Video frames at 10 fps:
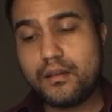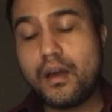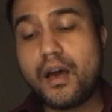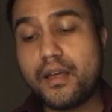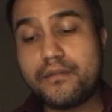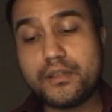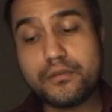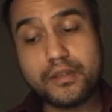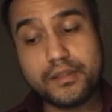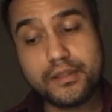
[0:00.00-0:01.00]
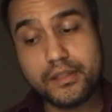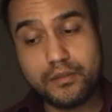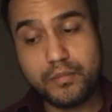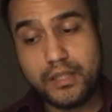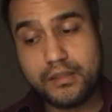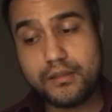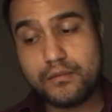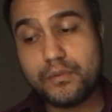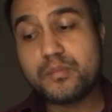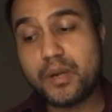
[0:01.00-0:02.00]
"I have no concealments,"
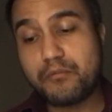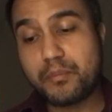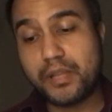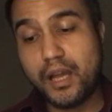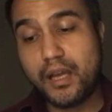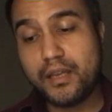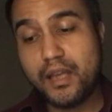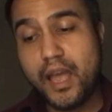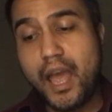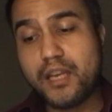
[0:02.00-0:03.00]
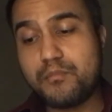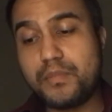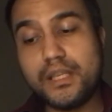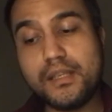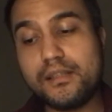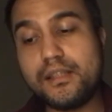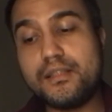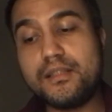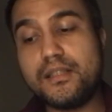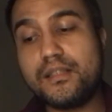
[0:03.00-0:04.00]
was my reply, and immediately
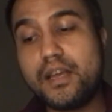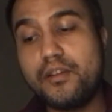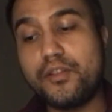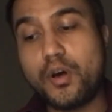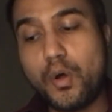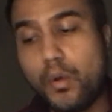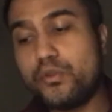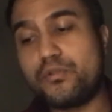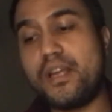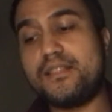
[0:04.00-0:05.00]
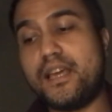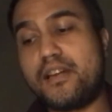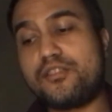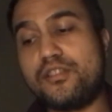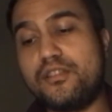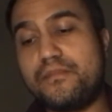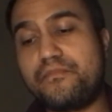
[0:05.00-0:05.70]
detailed the whole transaction.